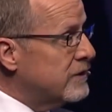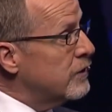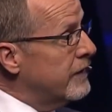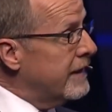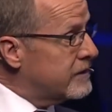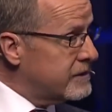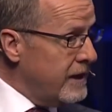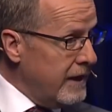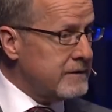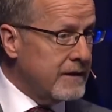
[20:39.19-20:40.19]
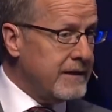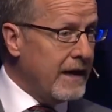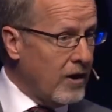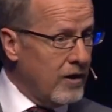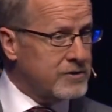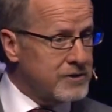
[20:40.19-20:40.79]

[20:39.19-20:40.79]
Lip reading: to the extent that that hurt